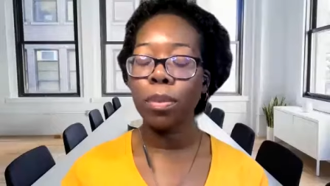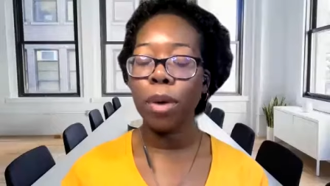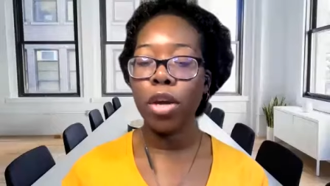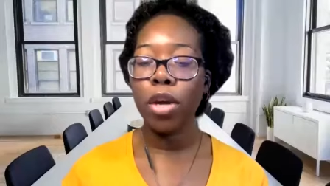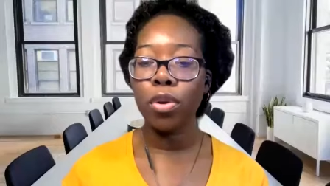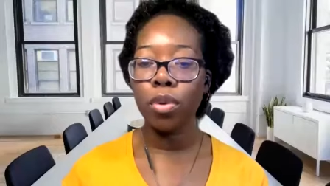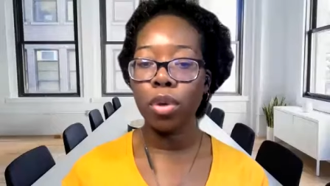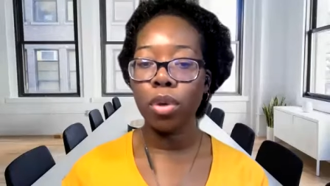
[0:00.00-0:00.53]
by a
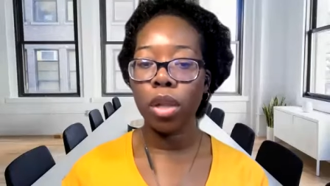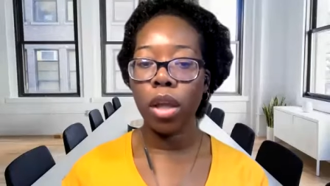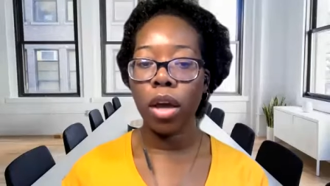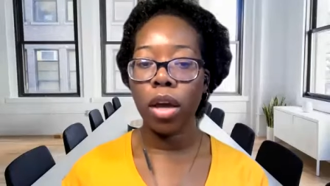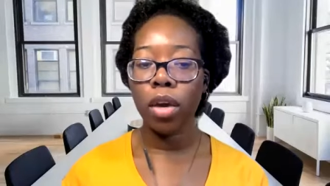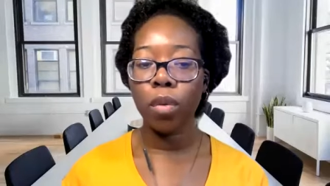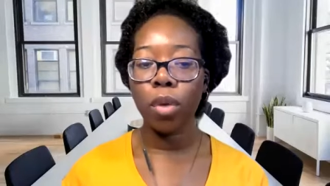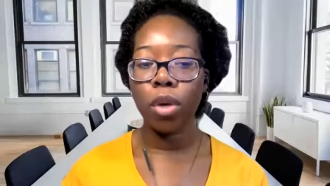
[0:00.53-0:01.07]
new
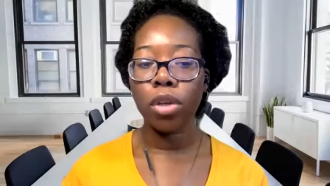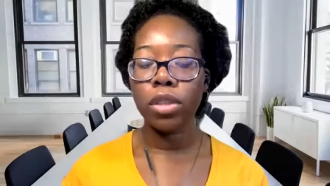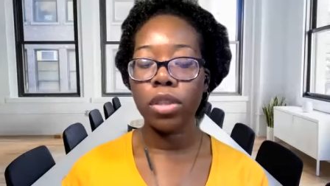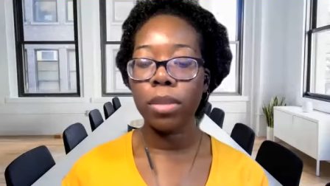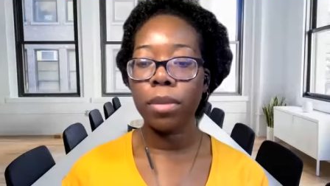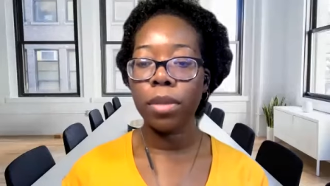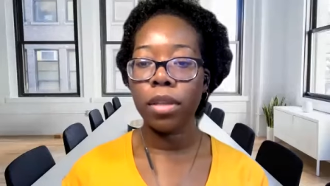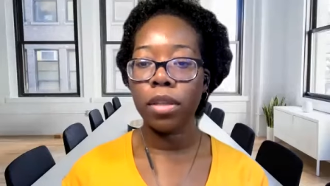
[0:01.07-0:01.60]
client, what are
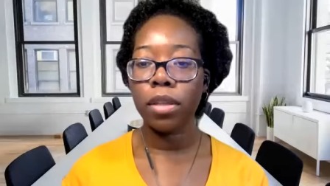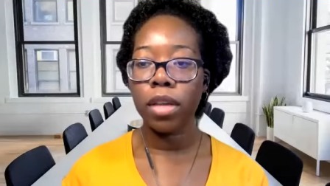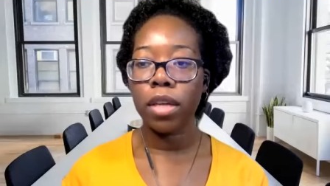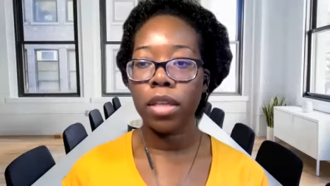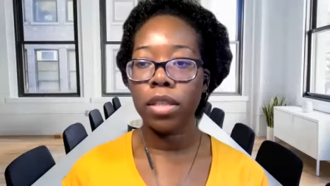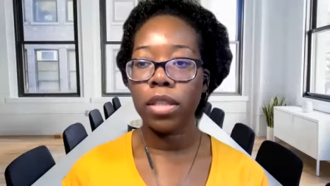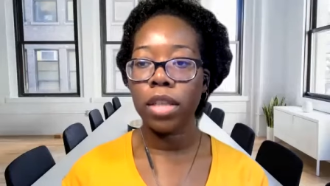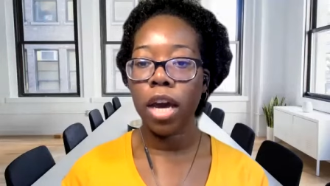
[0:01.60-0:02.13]
some of the
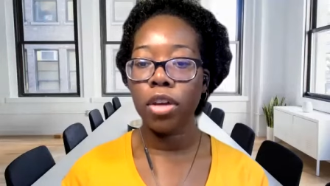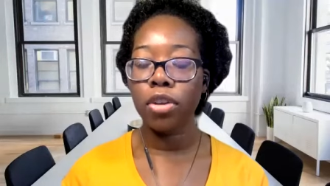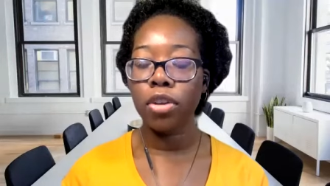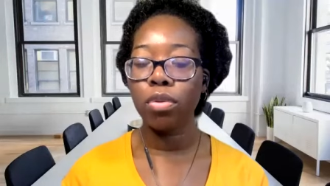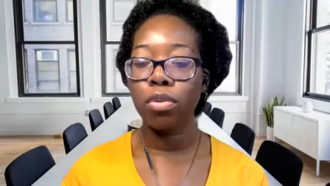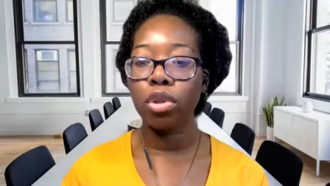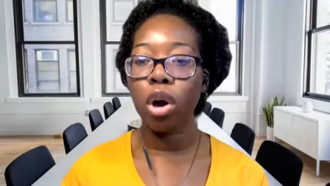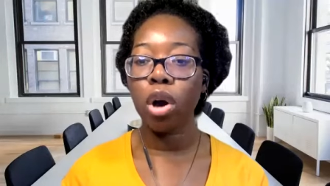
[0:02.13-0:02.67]
things that
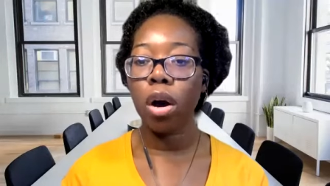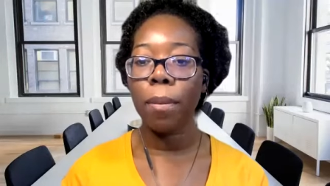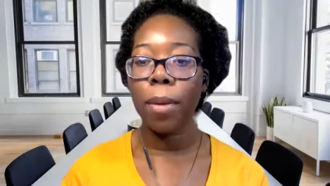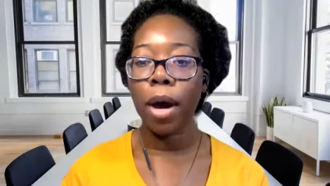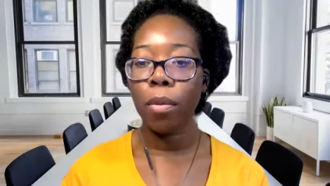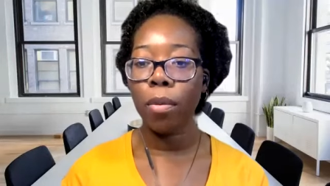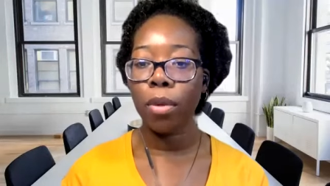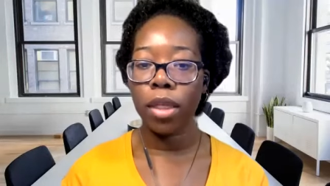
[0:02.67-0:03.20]
you talk
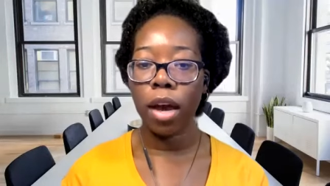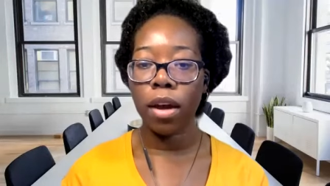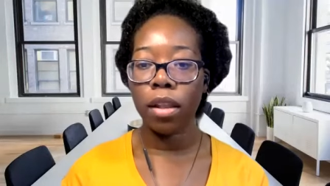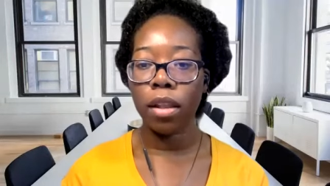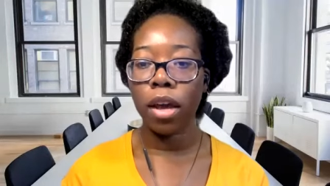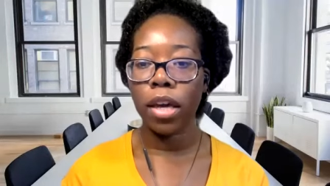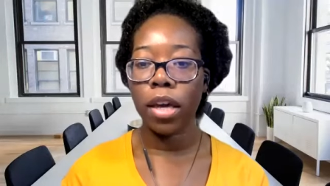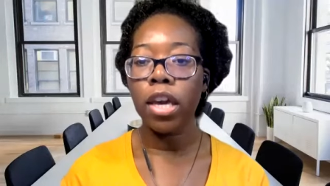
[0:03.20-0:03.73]
about with that
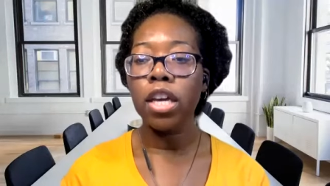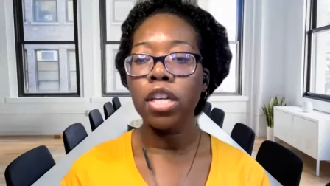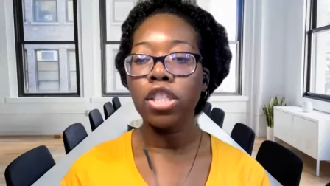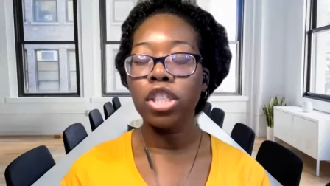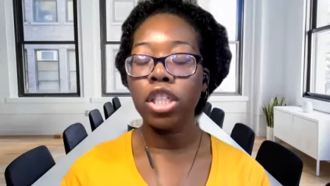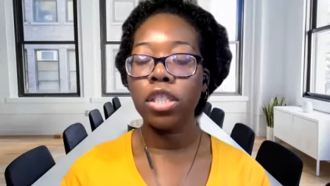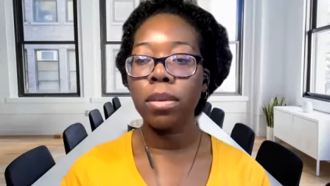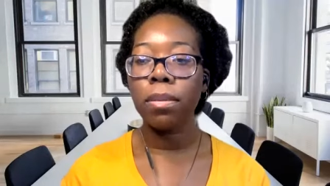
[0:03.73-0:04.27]
client
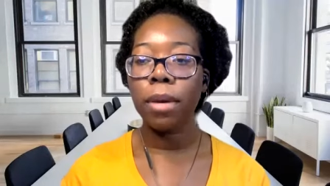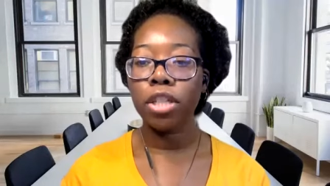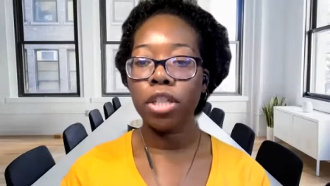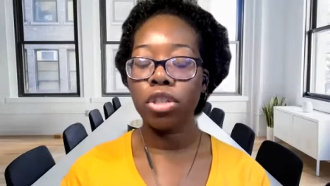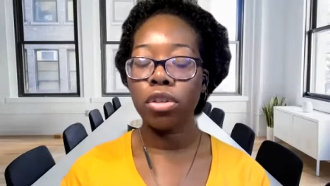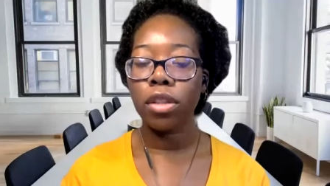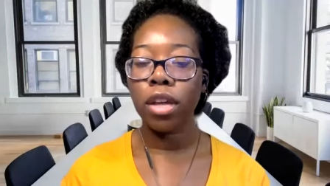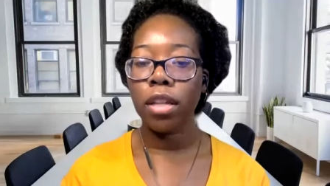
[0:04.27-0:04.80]
just to make
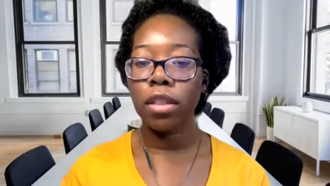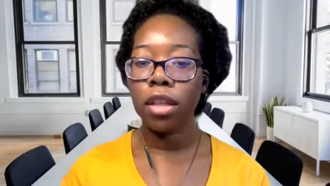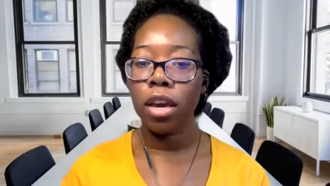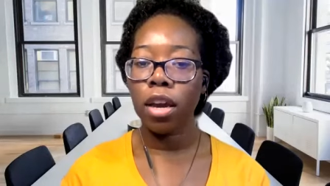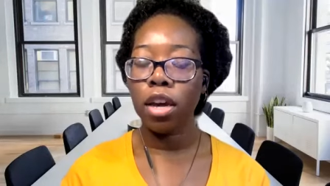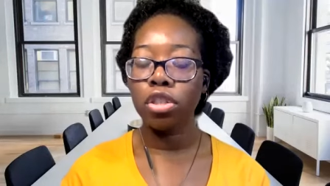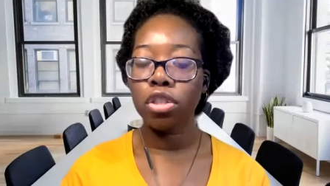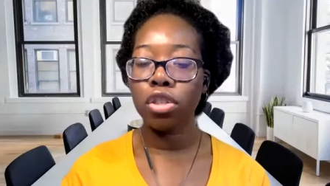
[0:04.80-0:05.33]
sure that
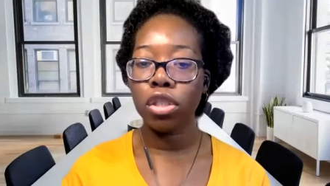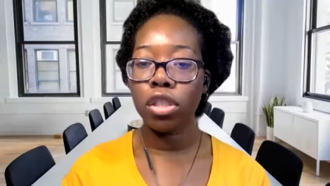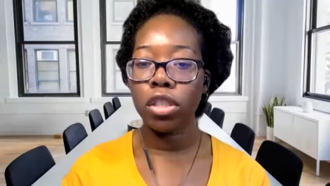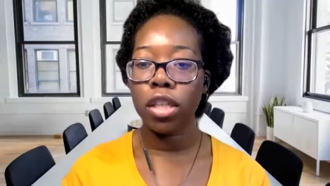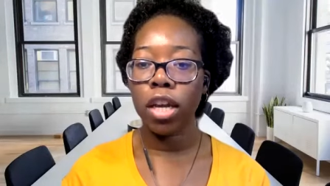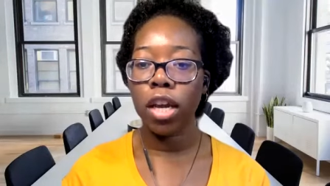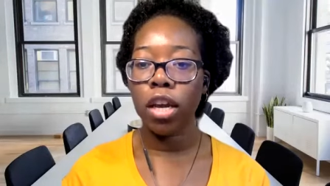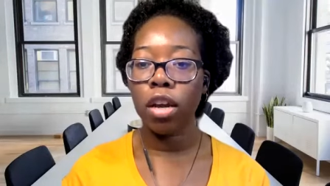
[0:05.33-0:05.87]
they
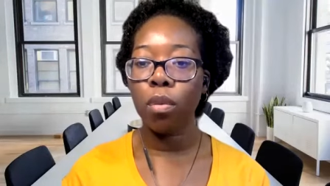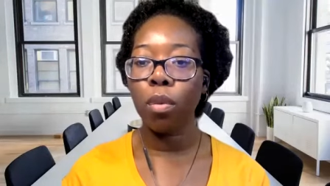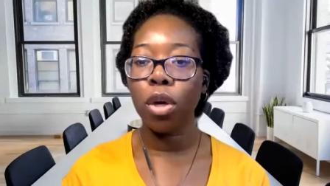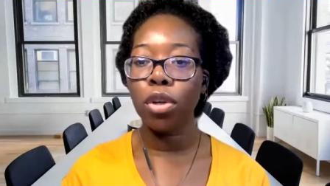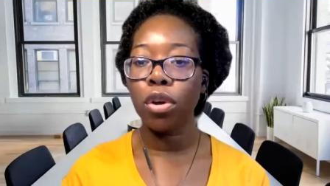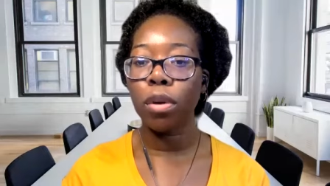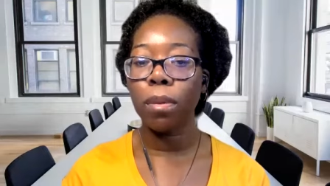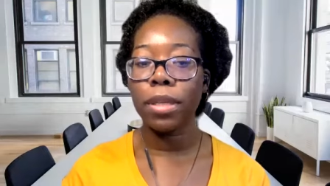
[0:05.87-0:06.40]
understand
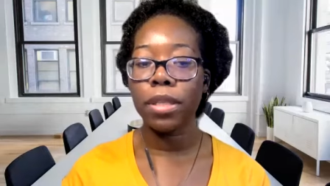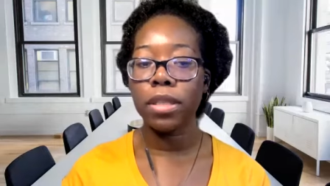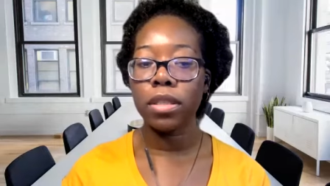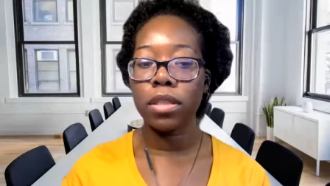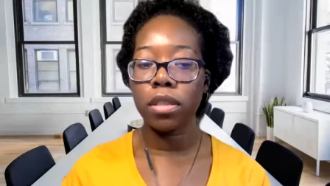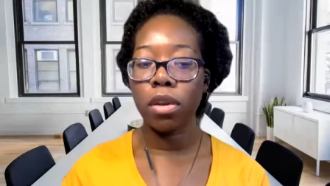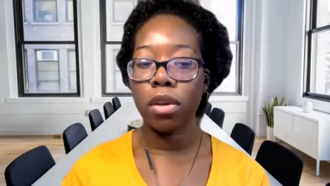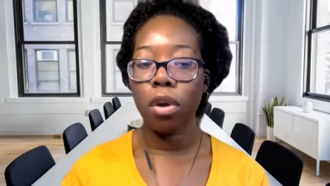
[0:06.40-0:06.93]
what your
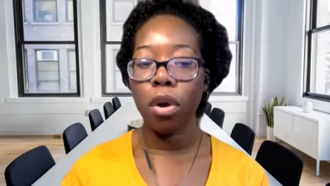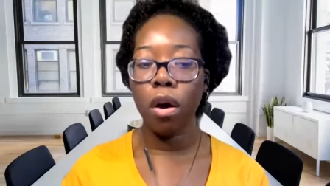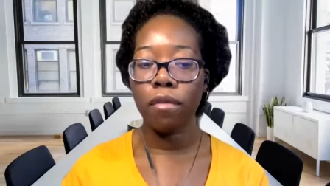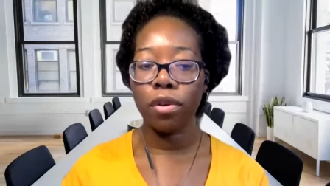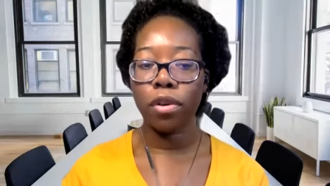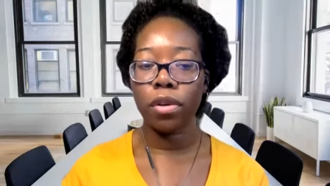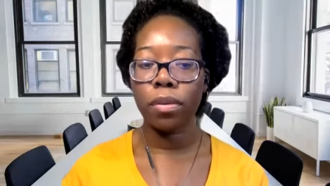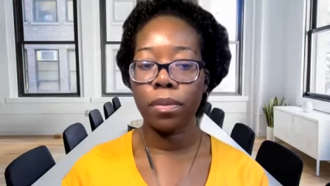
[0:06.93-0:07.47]
business can
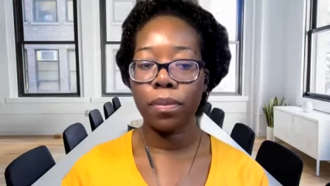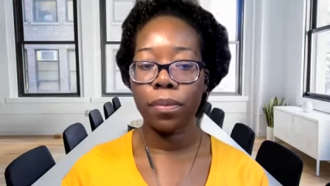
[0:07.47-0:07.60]
offer?